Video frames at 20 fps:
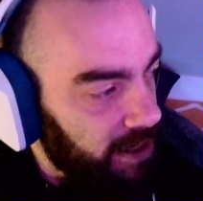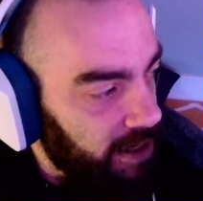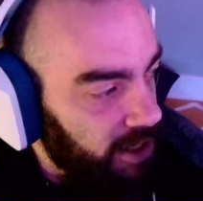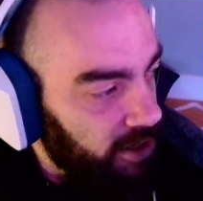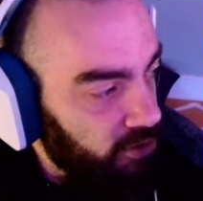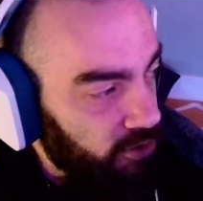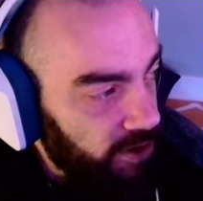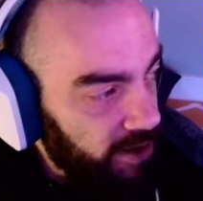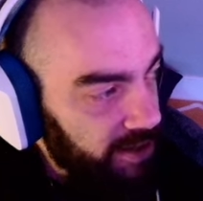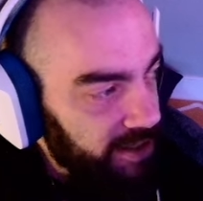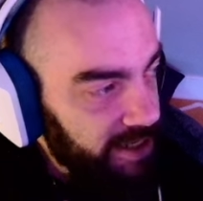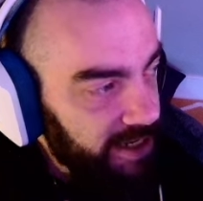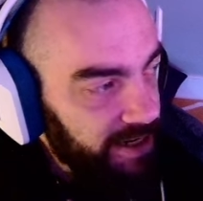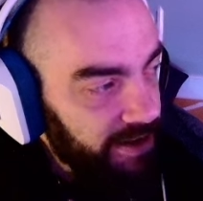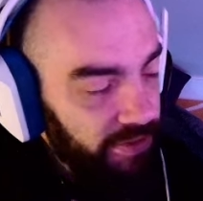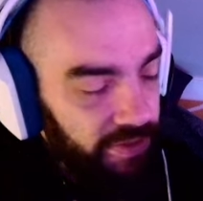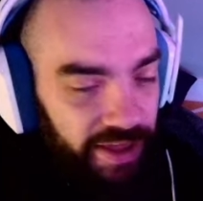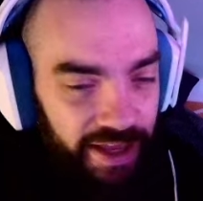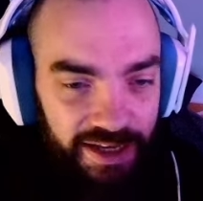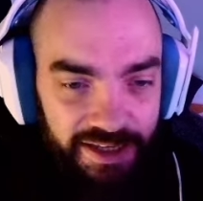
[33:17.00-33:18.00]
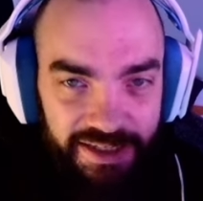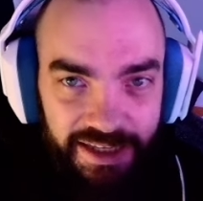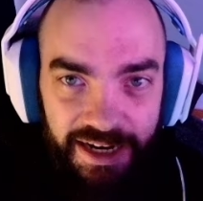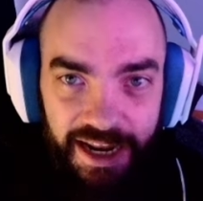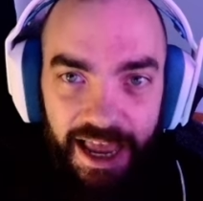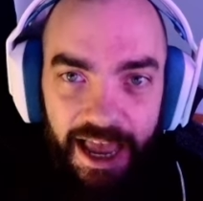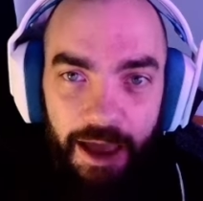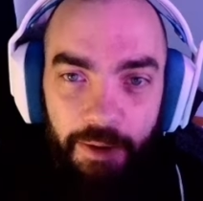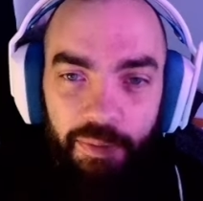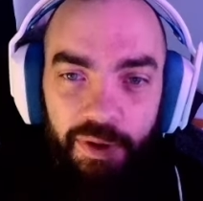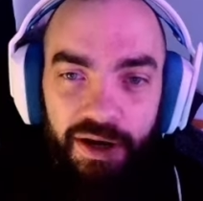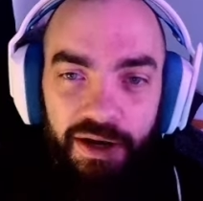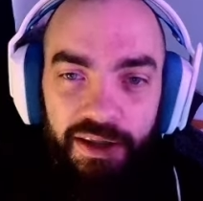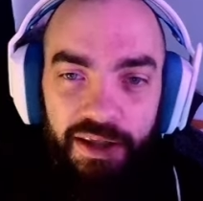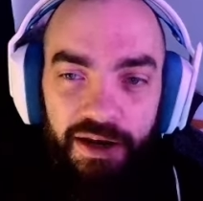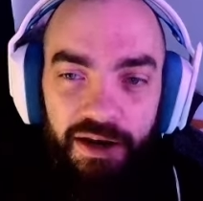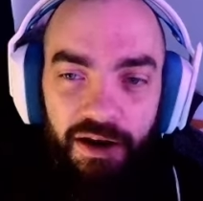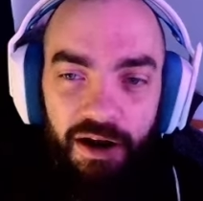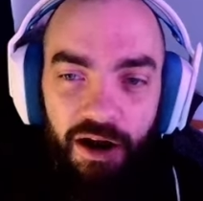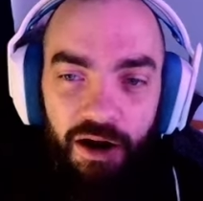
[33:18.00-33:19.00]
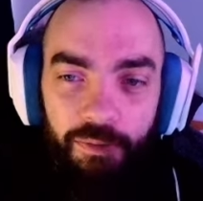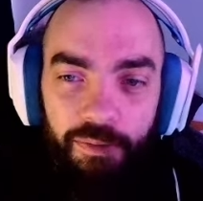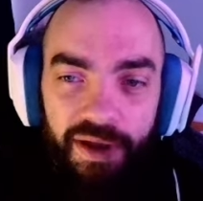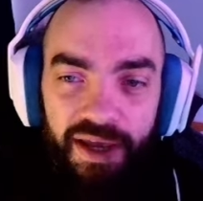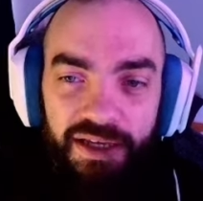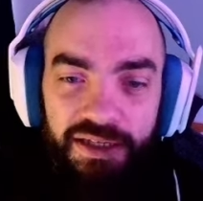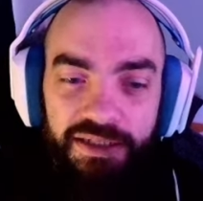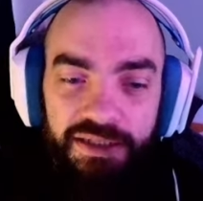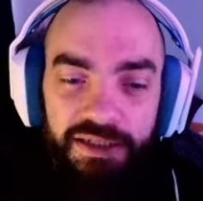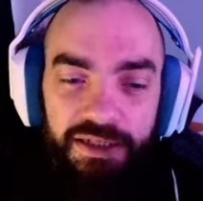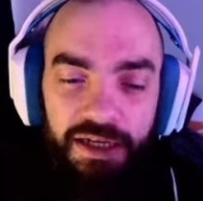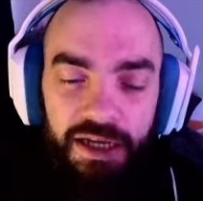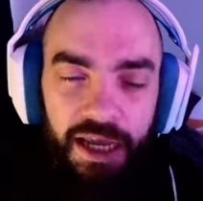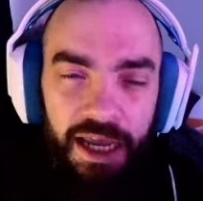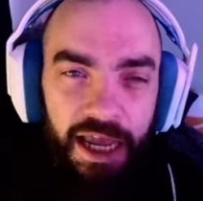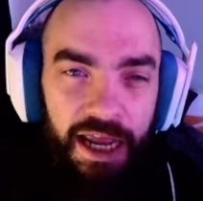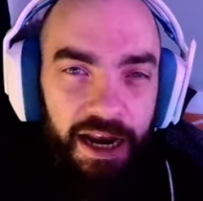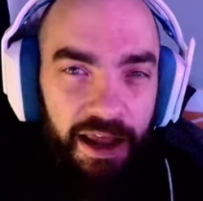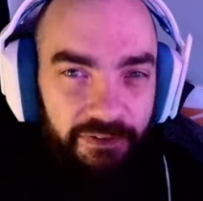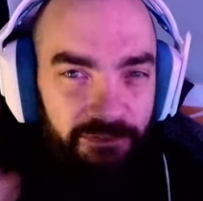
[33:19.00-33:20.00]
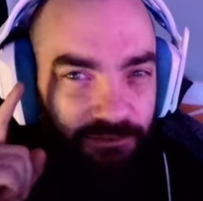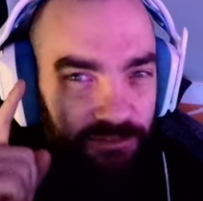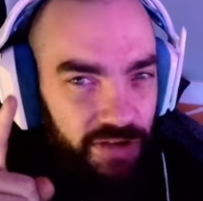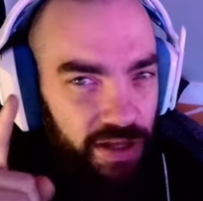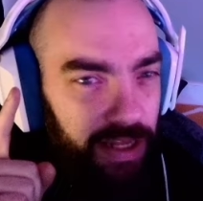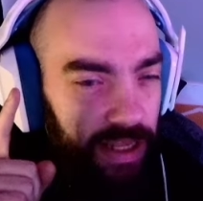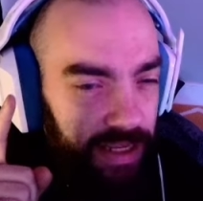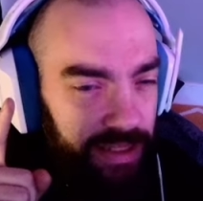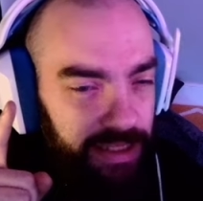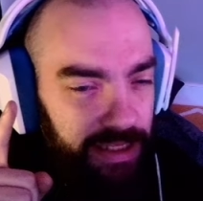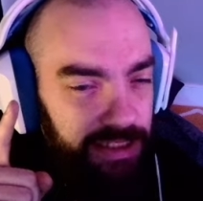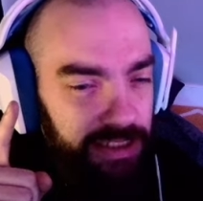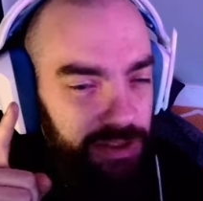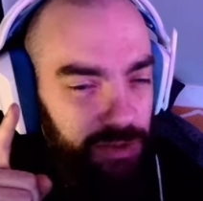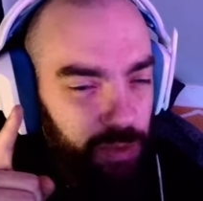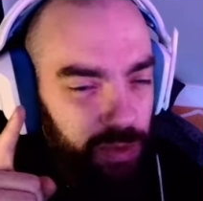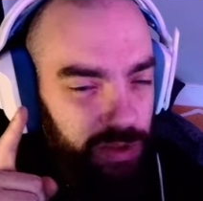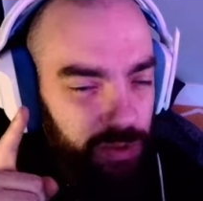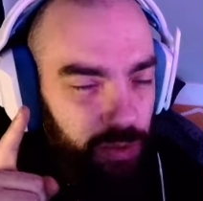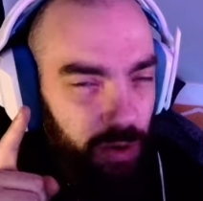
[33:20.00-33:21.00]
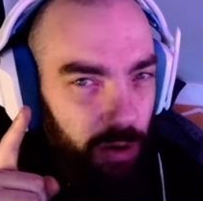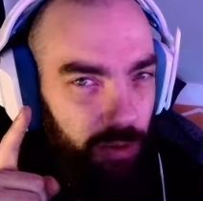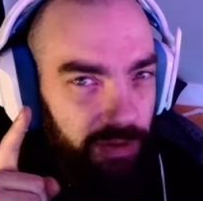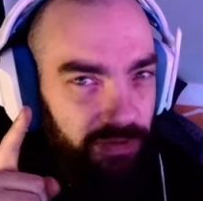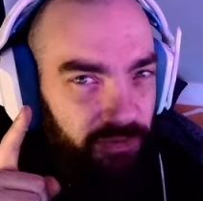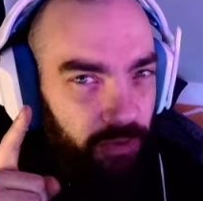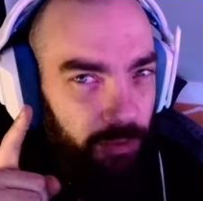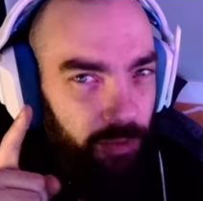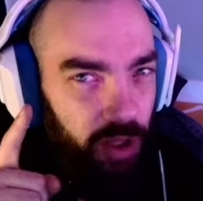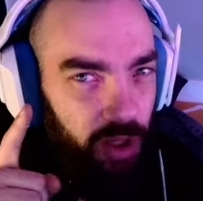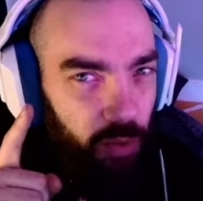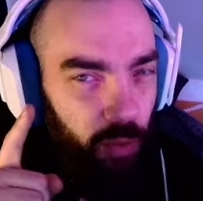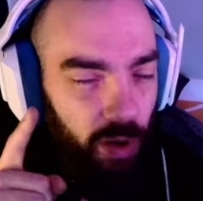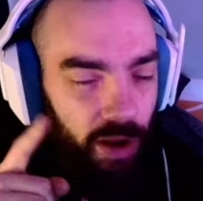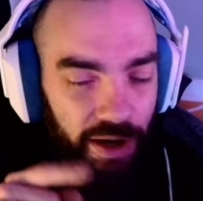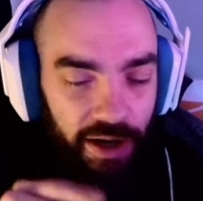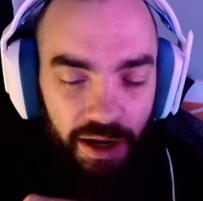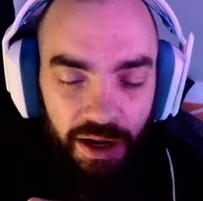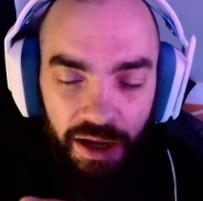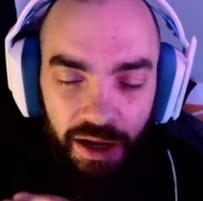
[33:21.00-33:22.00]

you get little things that happen that are missed. And I feel like this is what's wrong with Formula One.